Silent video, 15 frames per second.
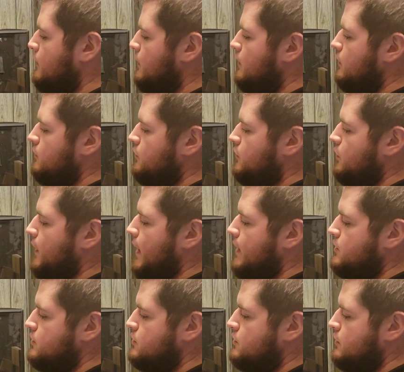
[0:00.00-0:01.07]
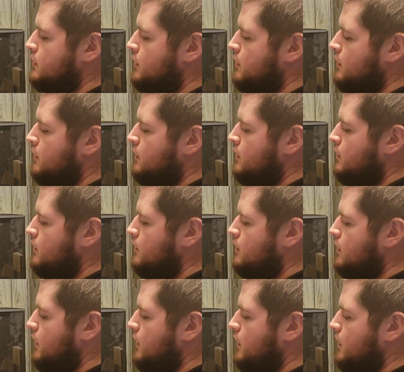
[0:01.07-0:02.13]
There's Crash,
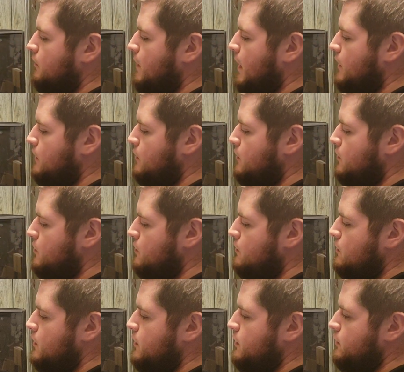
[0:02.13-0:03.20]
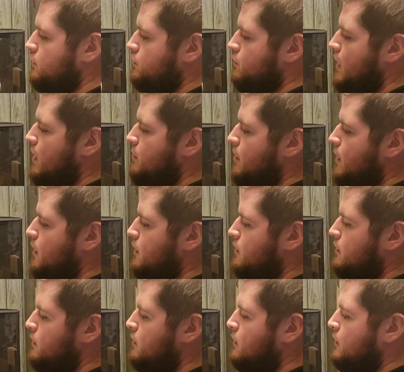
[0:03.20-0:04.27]
uh, Bandicoot, and then there's Rayman,
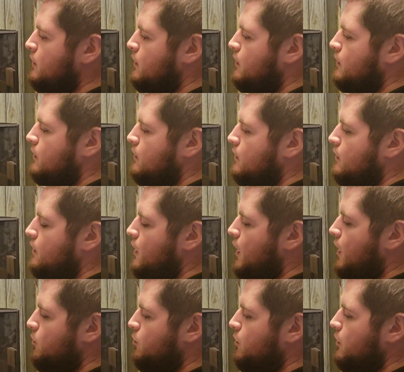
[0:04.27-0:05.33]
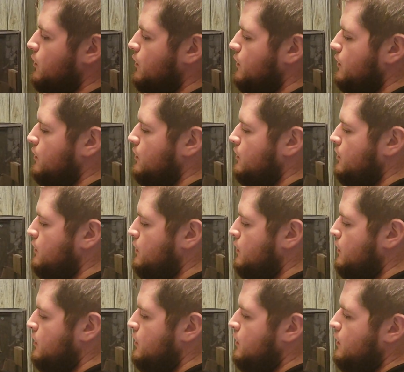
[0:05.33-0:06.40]
Oddworld,
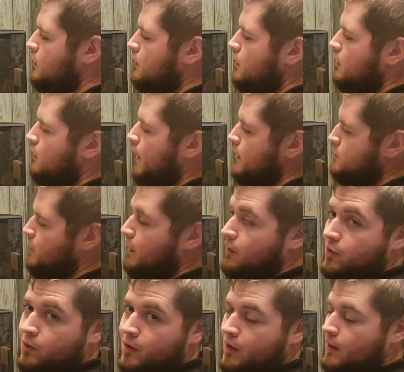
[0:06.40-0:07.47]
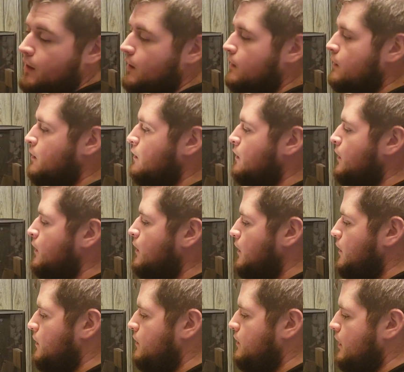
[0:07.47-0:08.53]
Crash Bandicoot again,
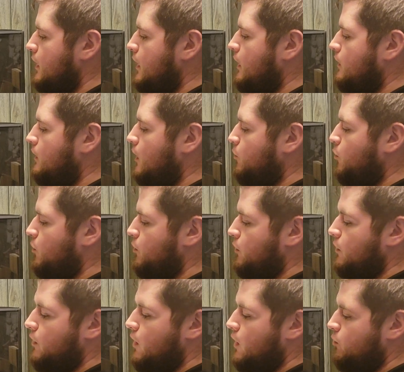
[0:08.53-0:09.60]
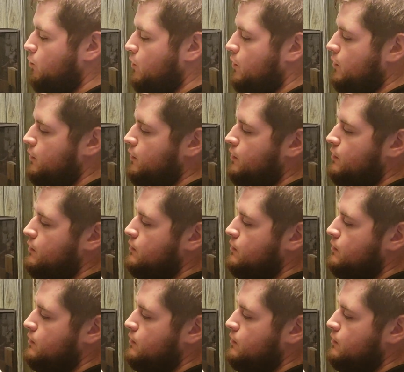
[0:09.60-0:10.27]
and Oddworld. Odd World.